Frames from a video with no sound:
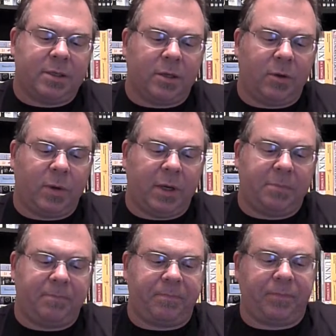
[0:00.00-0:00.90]

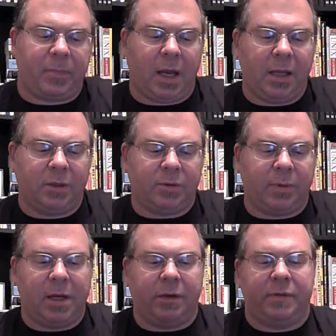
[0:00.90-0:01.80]
So I looked
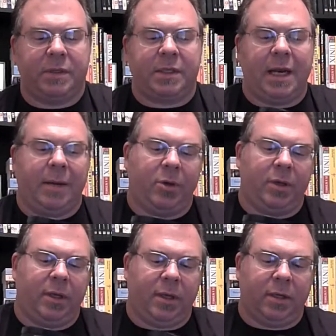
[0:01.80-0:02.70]
around at this
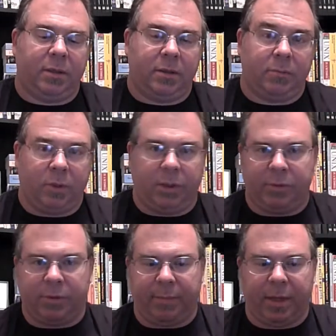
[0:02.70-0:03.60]
camera and really
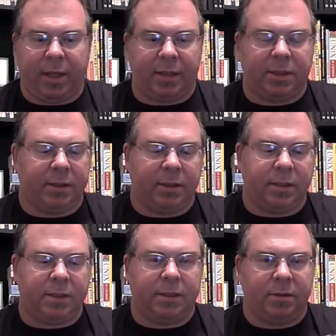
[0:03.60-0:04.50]
was amazed.
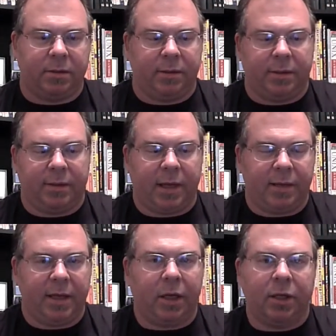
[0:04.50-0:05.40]
It's, I
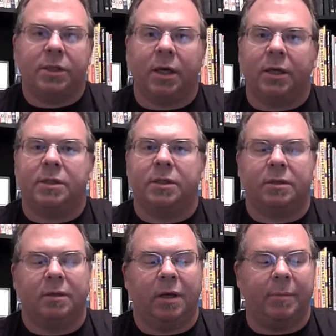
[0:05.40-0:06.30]
think, untouched.
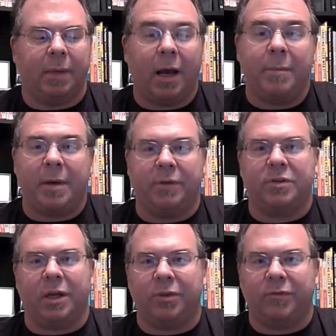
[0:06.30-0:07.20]
I may have
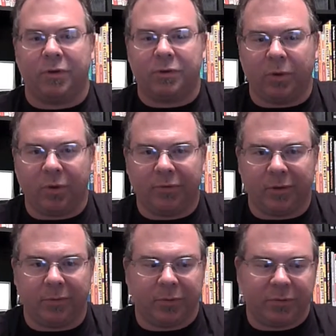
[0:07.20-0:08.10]
shot the first roll of
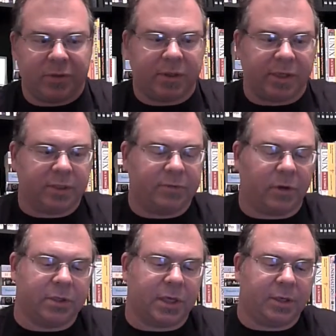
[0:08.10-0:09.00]
film through this thing as
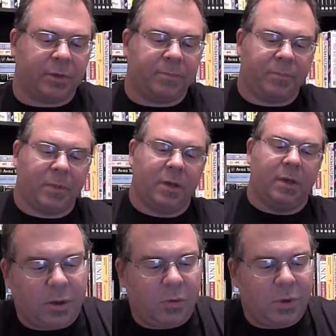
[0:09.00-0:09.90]
far as I know.
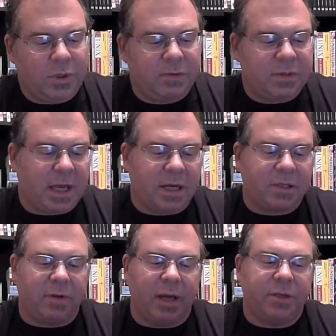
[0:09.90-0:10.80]
So once you've
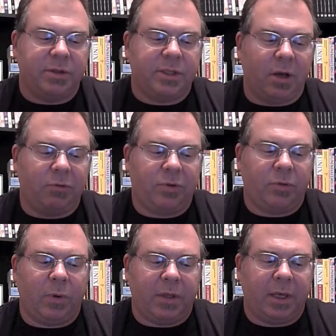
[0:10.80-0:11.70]
satisfied yourself with the
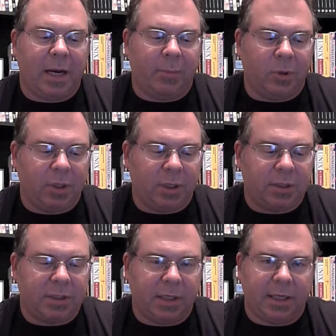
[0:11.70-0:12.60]
way the camera
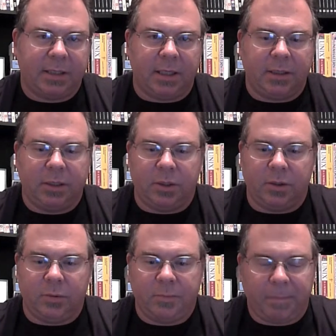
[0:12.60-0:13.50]
looks, the next thing to
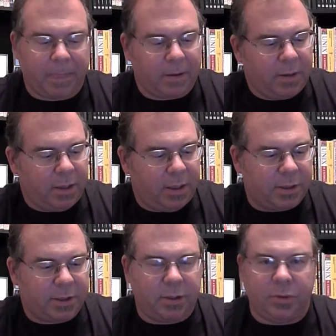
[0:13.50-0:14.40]
do
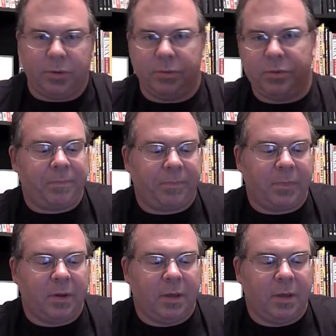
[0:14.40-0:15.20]
is to just do